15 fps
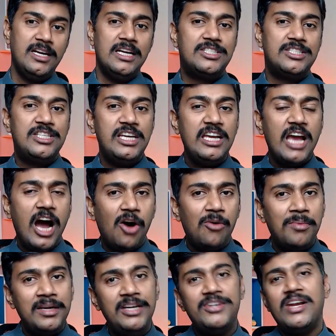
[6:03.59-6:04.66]
See how
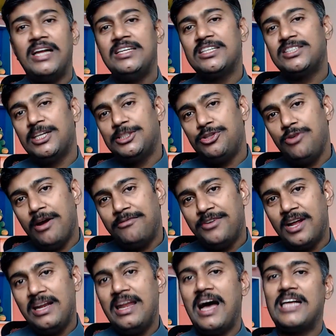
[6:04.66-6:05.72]
many transactions you have
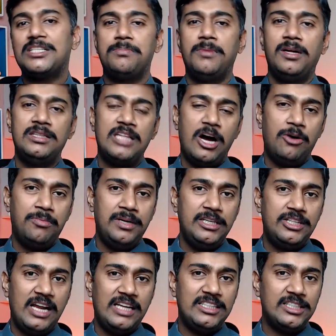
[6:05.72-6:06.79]
done last month, how many
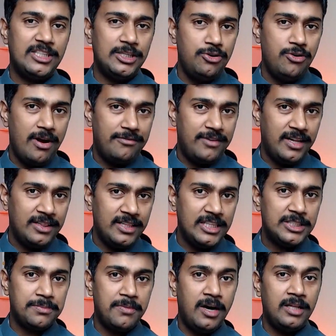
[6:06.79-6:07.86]
transactions you have done
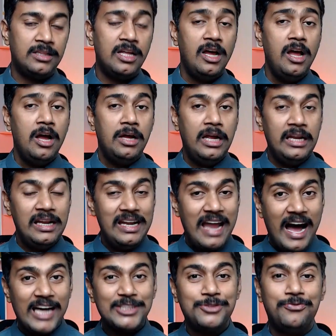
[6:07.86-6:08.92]
this month, in
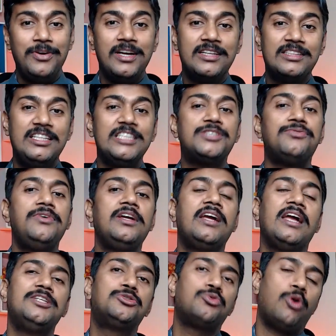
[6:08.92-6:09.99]
last week, this week,
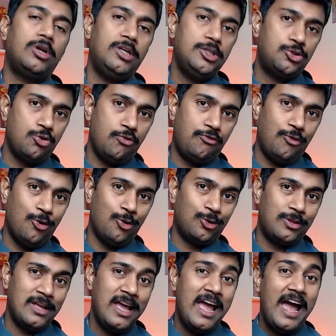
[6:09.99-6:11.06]
and so on and so
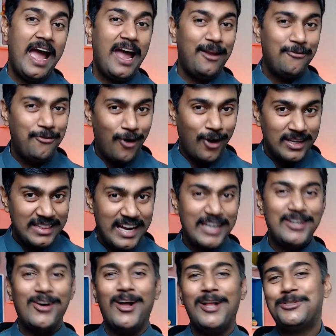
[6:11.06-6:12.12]
forth. And for that
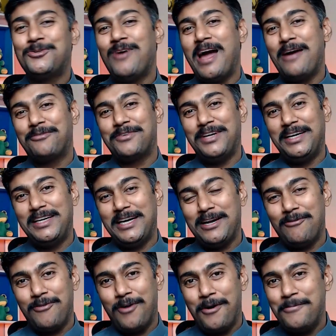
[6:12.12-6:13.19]
also, I have created
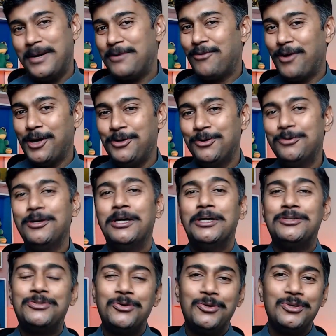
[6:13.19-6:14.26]
a format for you
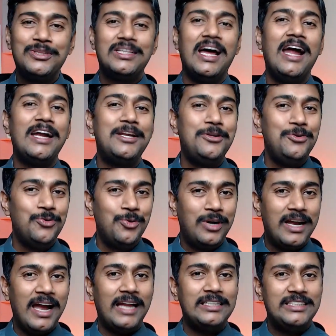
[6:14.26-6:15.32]
so that you
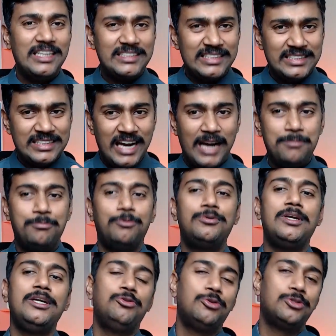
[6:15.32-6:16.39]
can just start
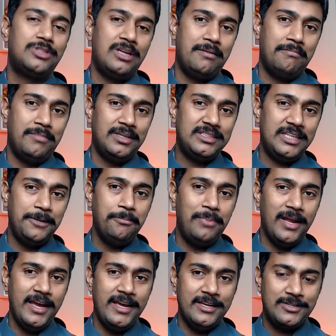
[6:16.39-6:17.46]
putting those numbers in
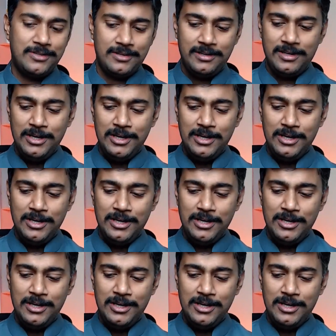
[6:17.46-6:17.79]
place.